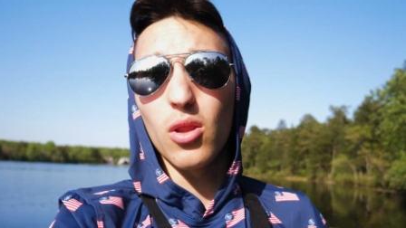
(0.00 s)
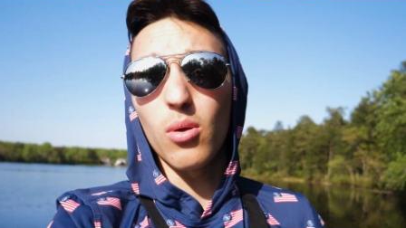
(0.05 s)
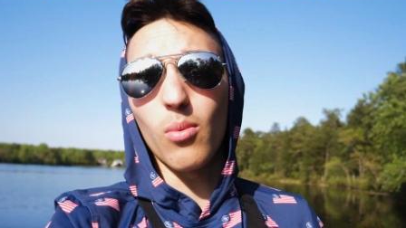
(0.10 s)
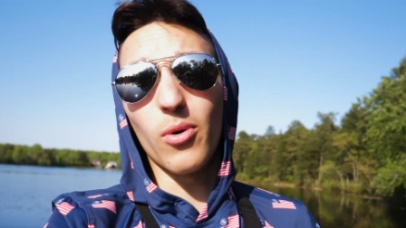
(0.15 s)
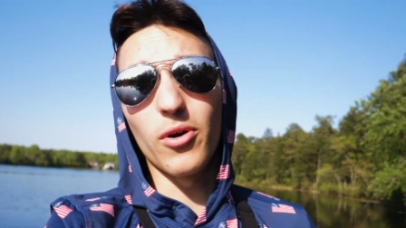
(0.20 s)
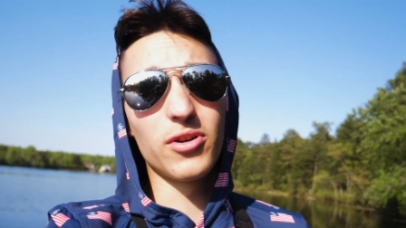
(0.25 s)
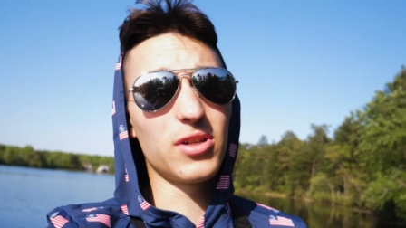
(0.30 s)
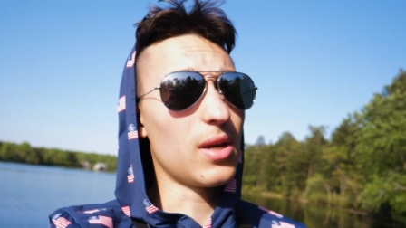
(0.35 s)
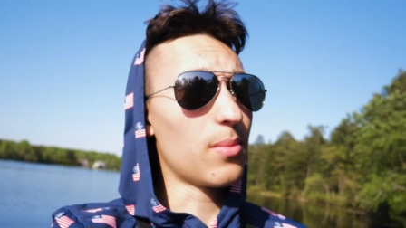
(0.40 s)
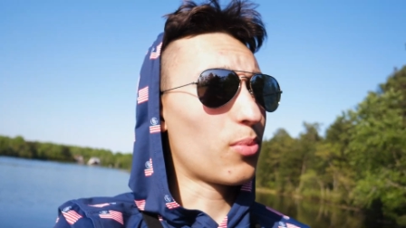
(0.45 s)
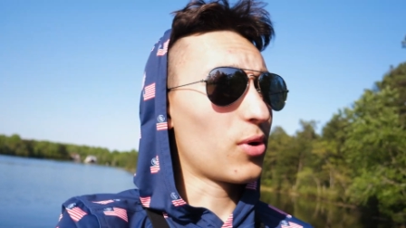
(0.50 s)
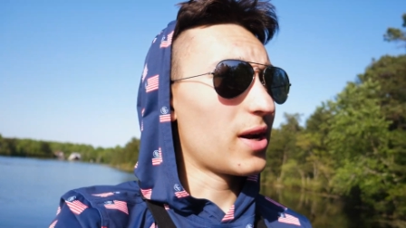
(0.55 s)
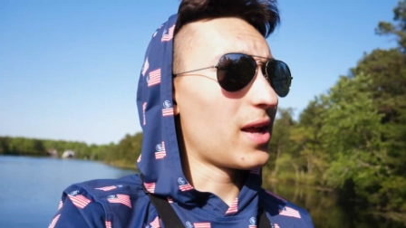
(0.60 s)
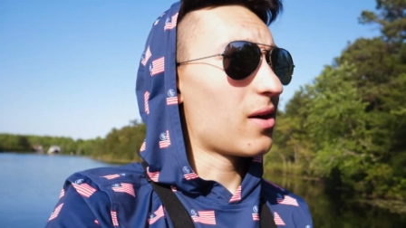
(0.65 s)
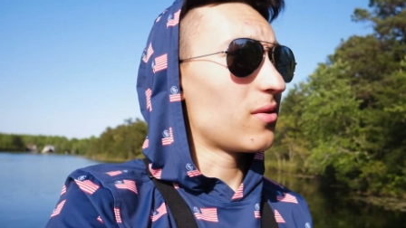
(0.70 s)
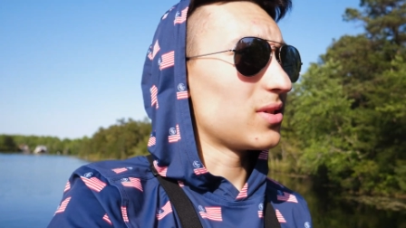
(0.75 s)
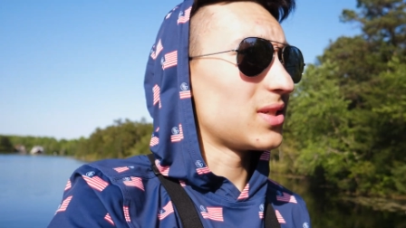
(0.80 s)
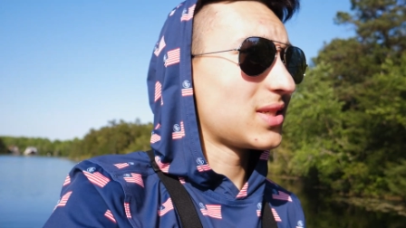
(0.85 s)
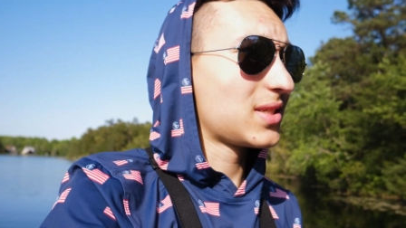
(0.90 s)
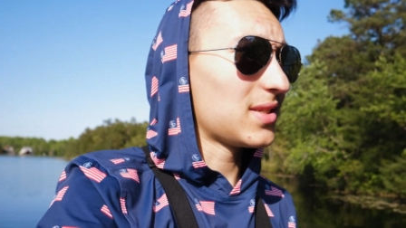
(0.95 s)
water temp right
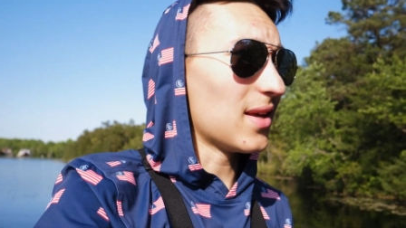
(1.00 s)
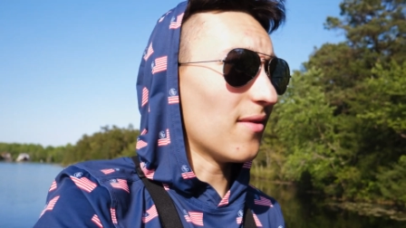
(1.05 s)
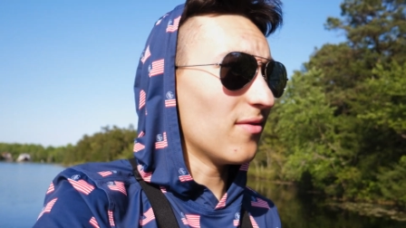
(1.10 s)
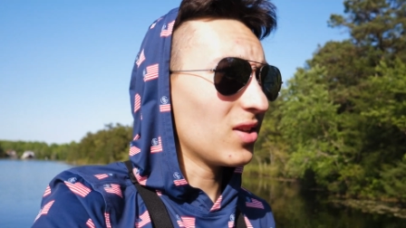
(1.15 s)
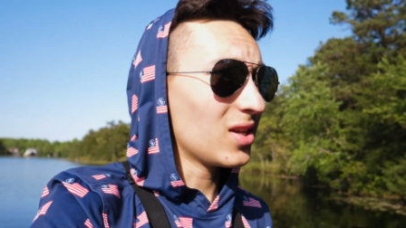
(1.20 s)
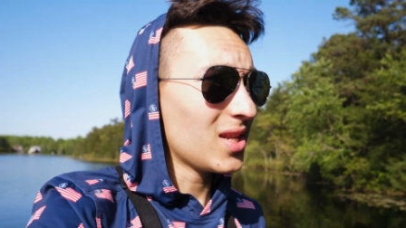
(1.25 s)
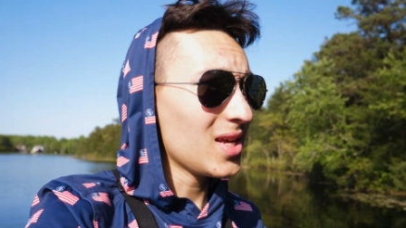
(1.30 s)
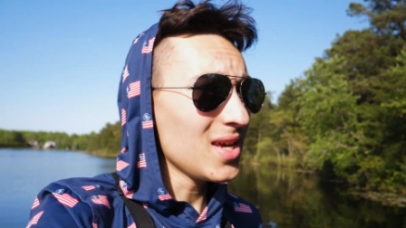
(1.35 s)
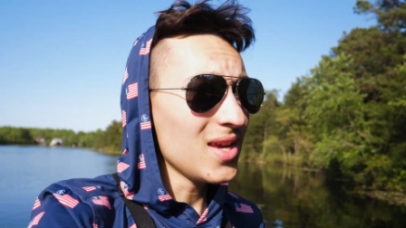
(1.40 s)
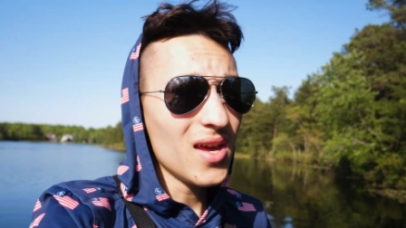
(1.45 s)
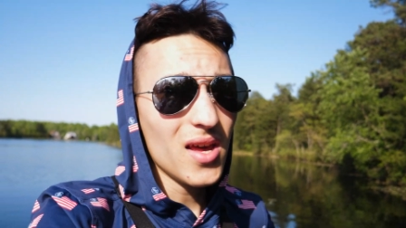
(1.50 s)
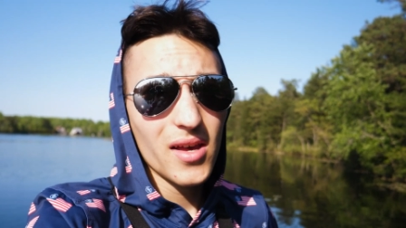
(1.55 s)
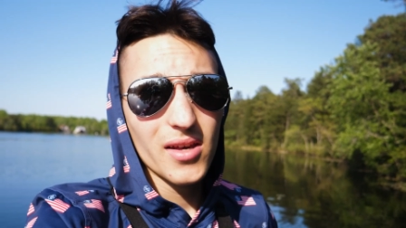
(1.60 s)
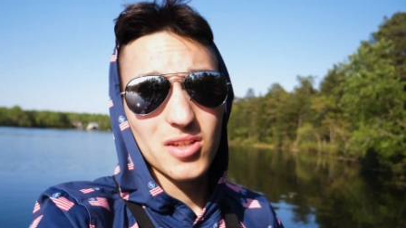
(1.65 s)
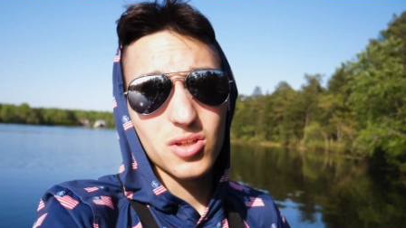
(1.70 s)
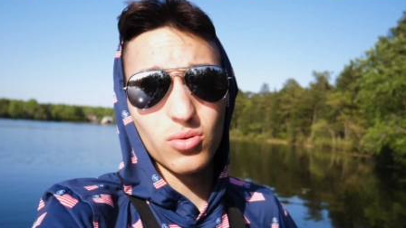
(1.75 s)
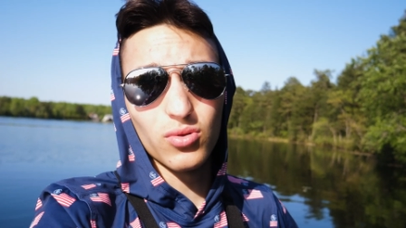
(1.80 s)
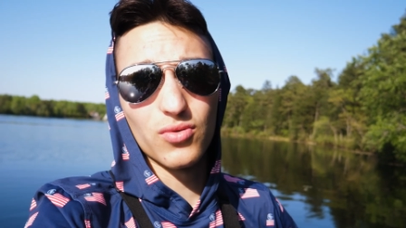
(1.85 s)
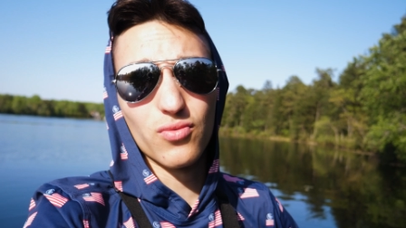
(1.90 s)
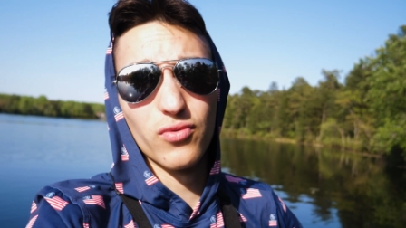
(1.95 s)
now is 70,
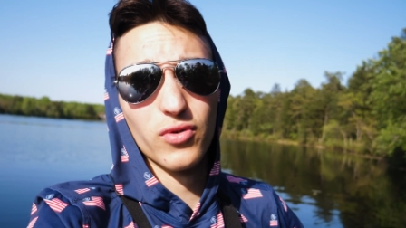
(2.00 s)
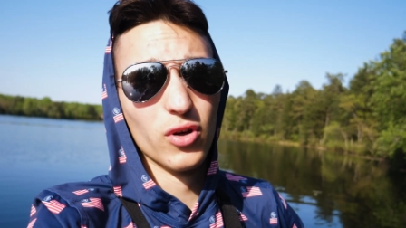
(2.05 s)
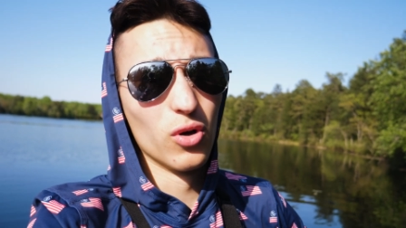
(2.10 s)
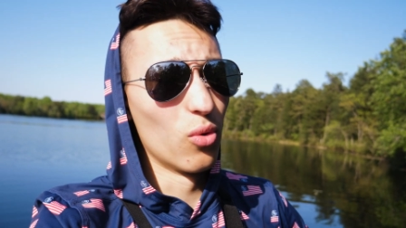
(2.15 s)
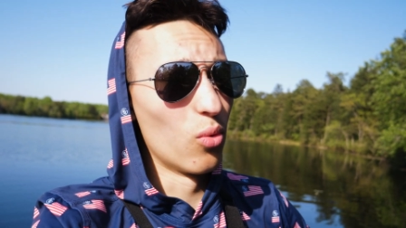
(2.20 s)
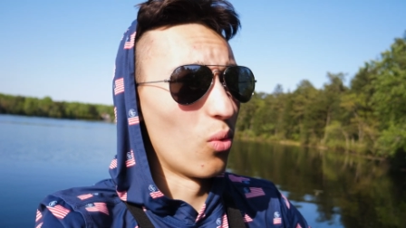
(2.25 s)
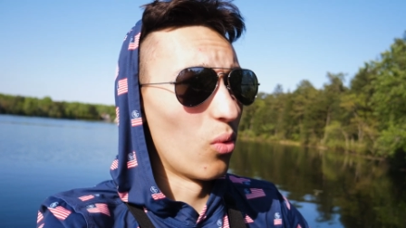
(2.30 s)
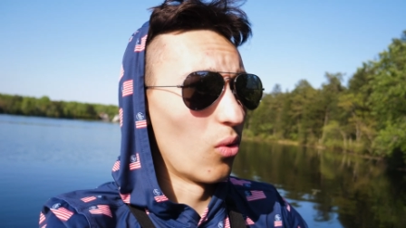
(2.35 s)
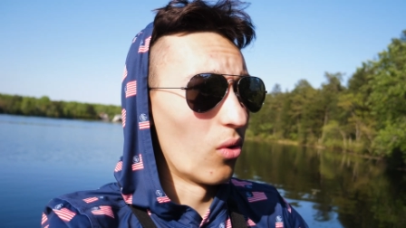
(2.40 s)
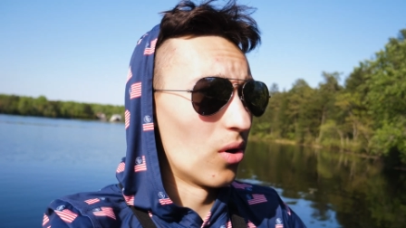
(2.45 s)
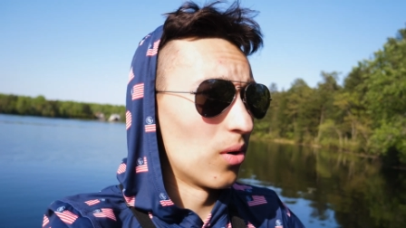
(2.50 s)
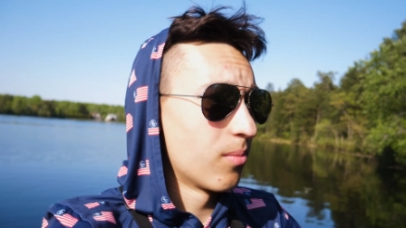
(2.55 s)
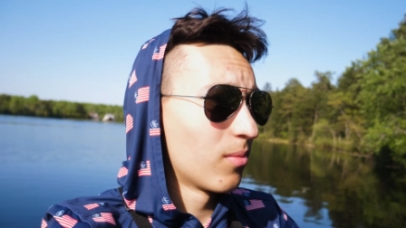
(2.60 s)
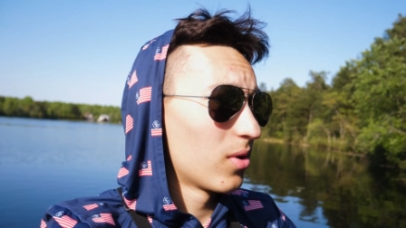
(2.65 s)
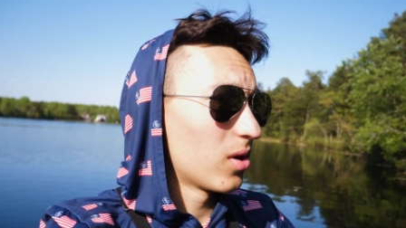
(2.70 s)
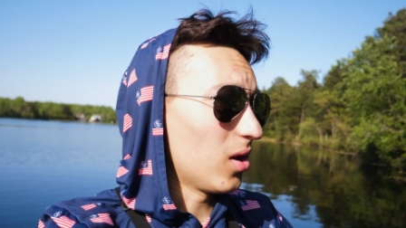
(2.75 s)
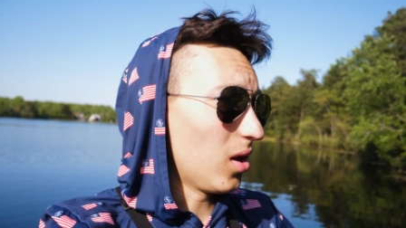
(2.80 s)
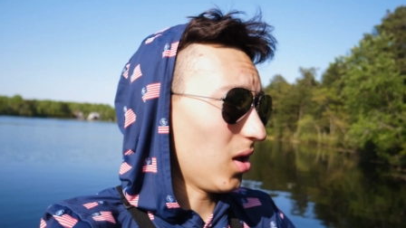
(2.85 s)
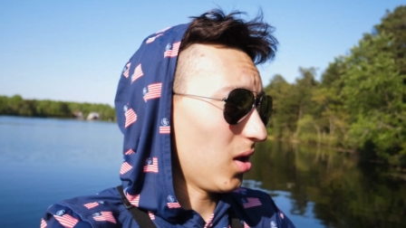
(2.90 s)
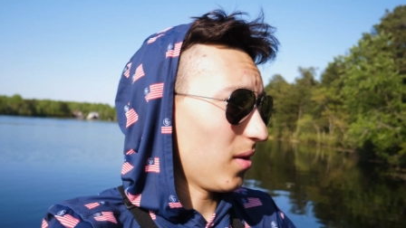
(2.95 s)
so it's real warm,
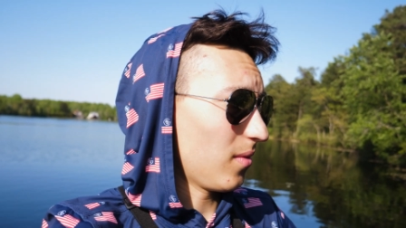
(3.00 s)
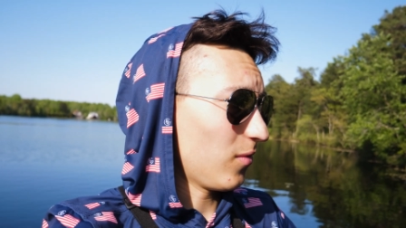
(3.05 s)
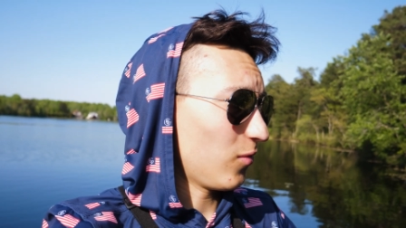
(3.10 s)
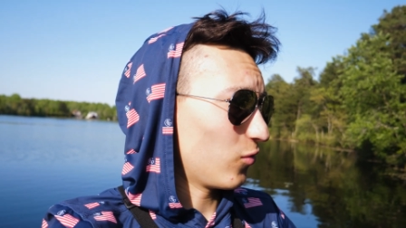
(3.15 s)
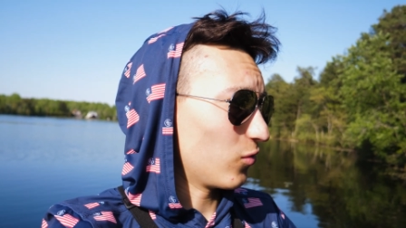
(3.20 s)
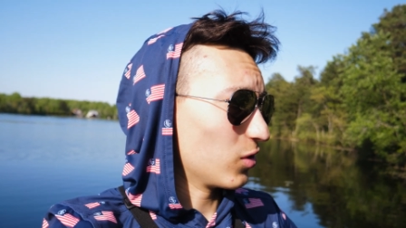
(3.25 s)
uh,